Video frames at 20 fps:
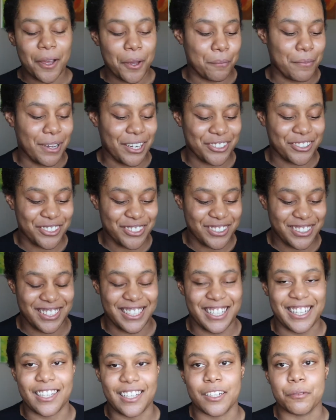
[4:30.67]
Back to what I was
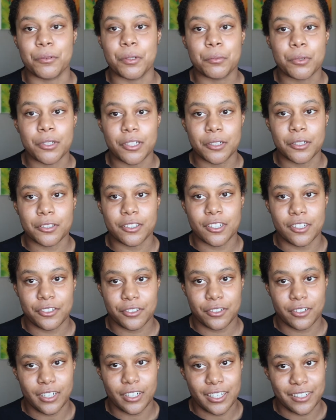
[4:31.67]
saying, I'm gonna put on
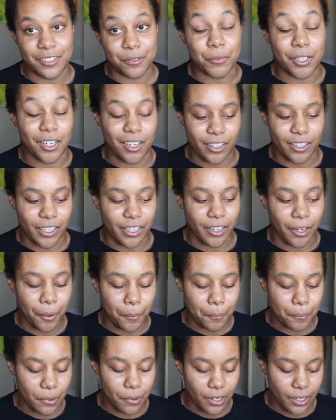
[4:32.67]
sunscreen as I'm
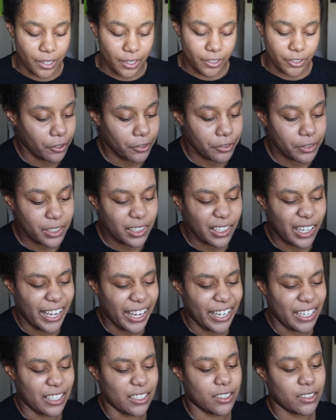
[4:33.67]
talking, but it's already
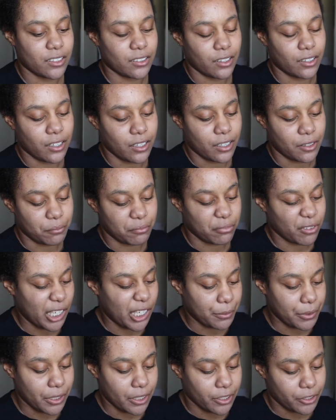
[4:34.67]
like uh,
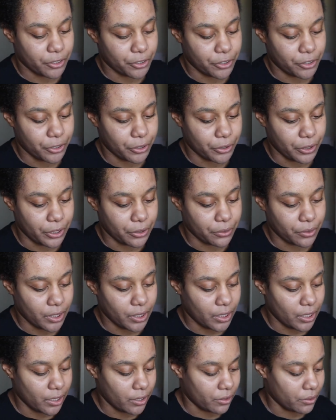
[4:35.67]
probably 100 degrees
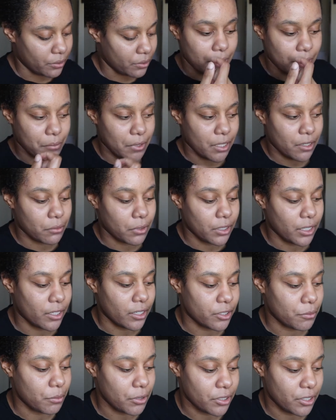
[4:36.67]
right now. I'm not really
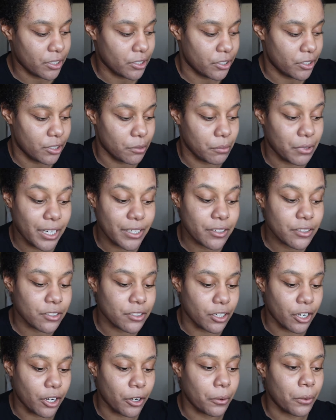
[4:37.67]
100% sure, but I just
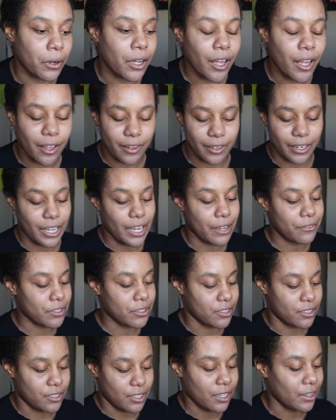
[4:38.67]
know that I
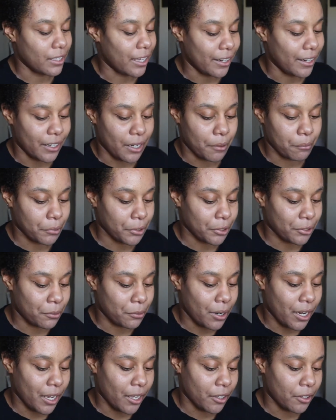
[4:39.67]
haven't seen that number in a
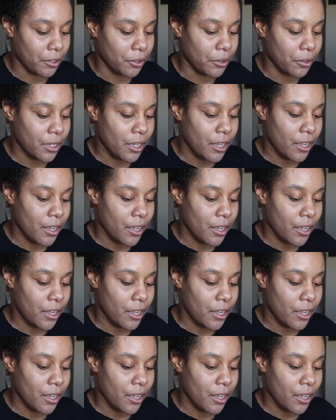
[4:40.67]
while